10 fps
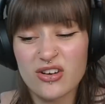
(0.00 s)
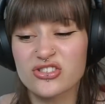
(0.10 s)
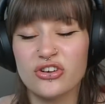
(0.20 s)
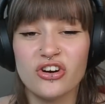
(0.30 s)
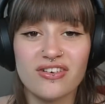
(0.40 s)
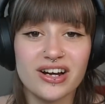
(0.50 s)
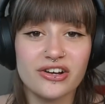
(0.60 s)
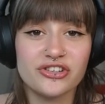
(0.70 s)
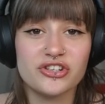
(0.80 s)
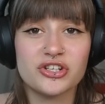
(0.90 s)
I was doing all right
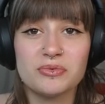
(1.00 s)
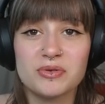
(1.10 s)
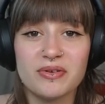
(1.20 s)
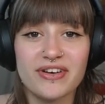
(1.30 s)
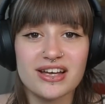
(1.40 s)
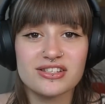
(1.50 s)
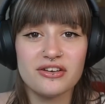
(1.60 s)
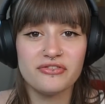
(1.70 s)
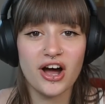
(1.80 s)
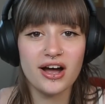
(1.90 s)
on YouTube, to be fair,
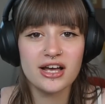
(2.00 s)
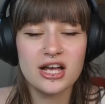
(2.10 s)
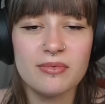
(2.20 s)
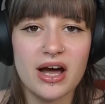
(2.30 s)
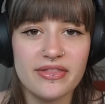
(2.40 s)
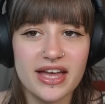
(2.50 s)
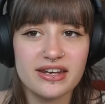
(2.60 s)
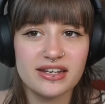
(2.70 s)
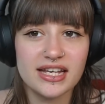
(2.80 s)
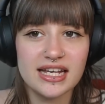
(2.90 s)
so far. And
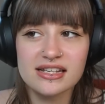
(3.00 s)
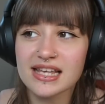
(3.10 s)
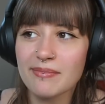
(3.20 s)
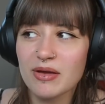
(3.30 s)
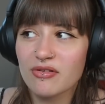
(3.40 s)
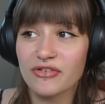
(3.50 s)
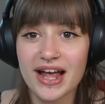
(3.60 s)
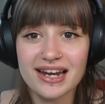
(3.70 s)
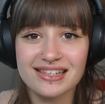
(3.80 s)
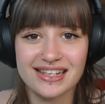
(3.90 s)
then he's hit me with
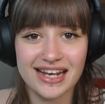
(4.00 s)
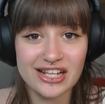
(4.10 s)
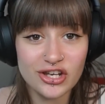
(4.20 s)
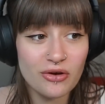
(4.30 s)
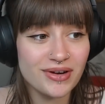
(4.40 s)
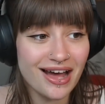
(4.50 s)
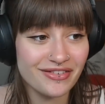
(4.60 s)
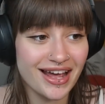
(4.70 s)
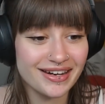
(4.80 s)
reality. I don't have an